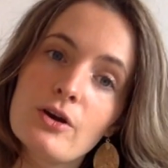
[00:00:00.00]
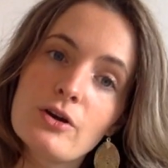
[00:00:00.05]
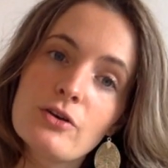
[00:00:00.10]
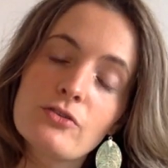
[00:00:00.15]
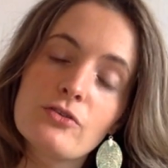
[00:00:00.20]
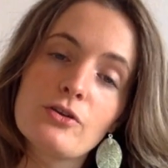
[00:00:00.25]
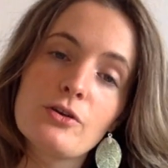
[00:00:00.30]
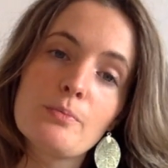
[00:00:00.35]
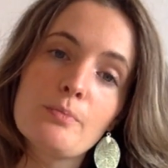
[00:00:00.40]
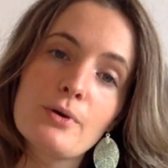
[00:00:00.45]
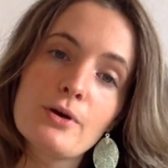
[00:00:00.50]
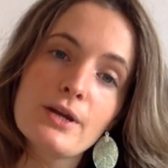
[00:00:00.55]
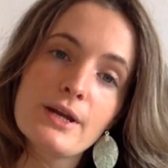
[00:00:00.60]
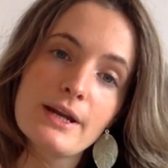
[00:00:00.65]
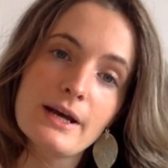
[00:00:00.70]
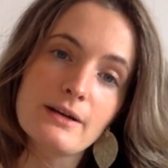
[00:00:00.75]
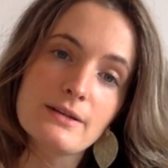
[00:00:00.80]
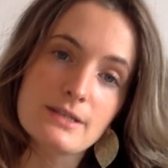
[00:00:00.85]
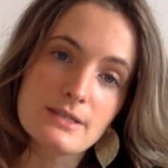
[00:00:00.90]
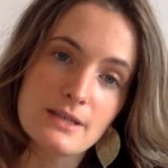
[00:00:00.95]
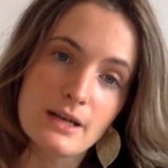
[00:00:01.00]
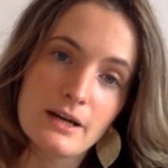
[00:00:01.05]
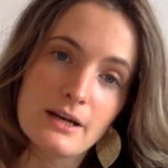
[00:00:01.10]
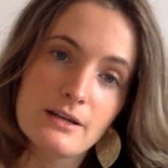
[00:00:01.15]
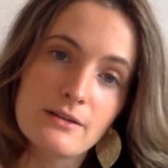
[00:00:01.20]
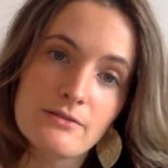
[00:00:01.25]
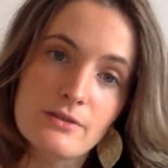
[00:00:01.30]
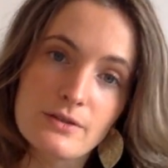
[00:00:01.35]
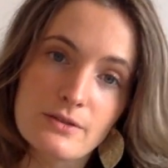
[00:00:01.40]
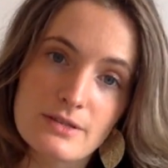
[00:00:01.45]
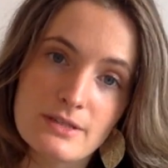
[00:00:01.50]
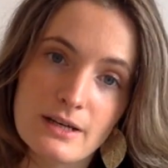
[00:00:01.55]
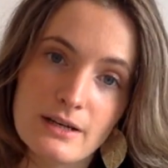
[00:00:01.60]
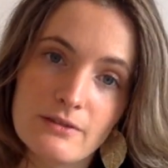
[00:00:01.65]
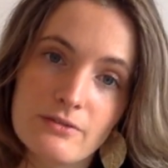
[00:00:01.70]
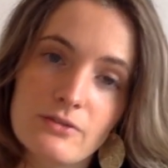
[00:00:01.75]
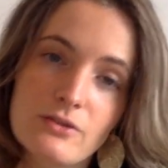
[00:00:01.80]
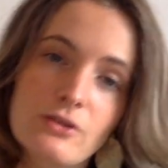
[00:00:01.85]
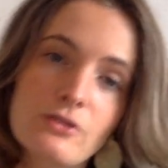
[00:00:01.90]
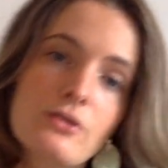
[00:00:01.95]
So you put it outside of yourself.
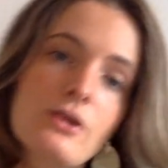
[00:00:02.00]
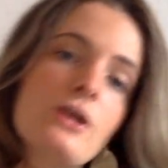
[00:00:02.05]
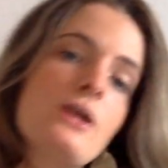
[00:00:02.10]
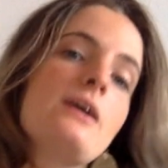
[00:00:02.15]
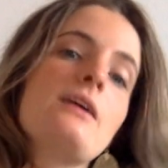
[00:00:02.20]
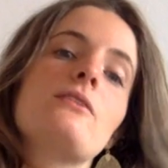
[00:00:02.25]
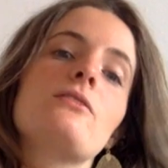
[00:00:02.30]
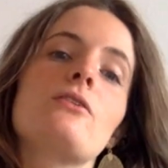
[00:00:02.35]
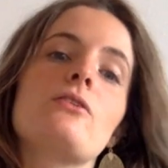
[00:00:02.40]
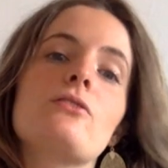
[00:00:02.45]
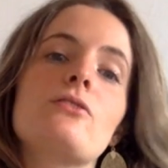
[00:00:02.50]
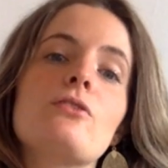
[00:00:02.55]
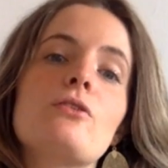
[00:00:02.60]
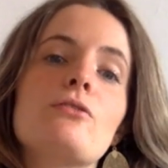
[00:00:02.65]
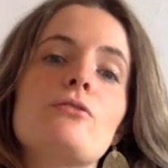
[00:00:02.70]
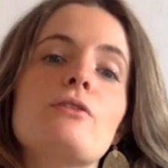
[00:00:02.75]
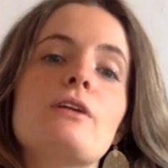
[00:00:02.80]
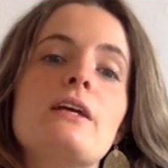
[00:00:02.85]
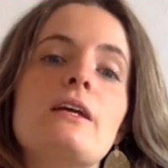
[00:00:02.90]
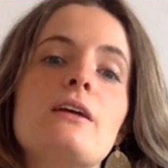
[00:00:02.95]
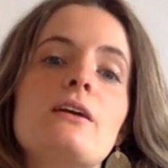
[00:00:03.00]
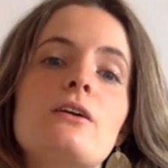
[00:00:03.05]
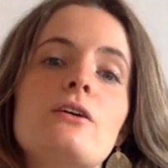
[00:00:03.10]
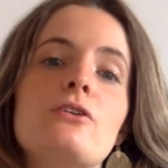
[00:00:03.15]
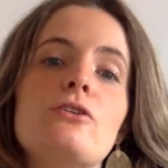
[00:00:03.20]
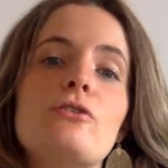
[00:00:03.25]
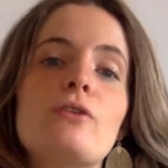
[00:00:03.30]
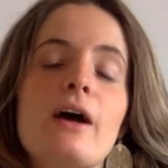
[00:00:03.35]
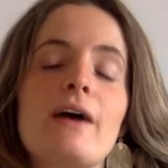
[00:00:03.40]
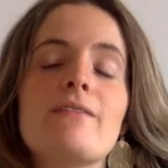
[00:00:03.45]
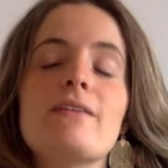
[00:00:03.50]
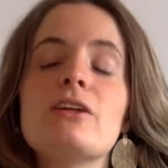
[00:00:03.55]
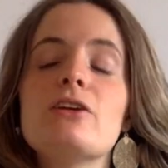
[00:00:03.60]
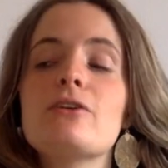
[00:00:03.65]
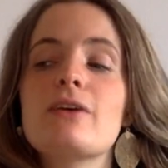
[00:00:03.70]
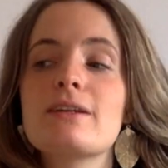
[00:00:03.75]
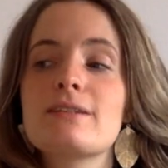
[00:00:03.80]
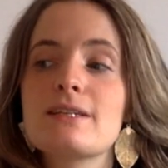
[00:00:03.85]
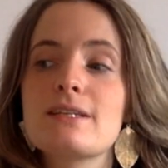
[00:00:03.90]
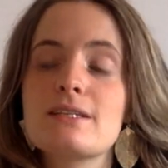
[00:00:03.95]
So it's not really you, and then you
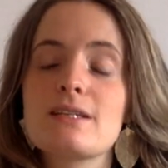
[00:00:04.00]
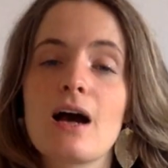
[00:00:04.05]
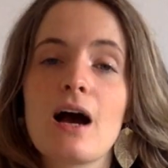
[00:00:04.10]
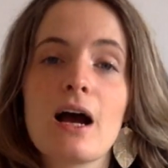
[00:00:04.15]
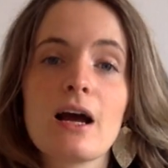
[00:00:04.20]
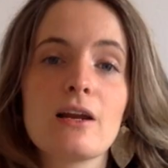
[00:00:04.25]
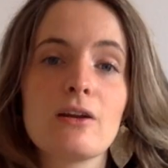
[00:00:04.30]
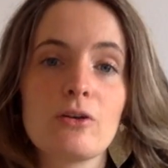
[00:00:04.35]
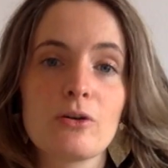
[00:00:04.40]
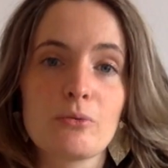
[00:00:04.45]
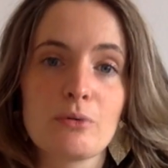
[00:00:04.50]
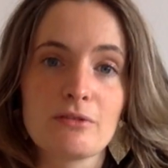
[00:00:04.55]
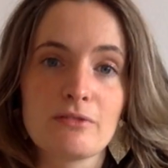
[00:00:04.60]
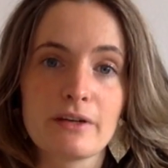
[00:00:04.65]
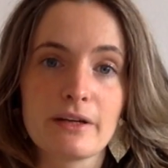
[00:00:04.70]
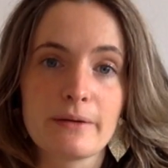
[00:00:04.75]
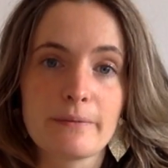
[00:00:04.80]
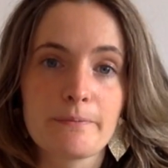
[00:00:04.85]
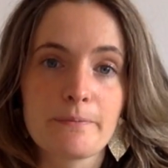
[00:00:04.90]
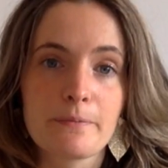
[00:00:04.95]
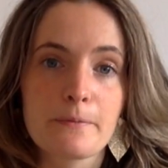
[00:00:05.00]
get to dialogue with it.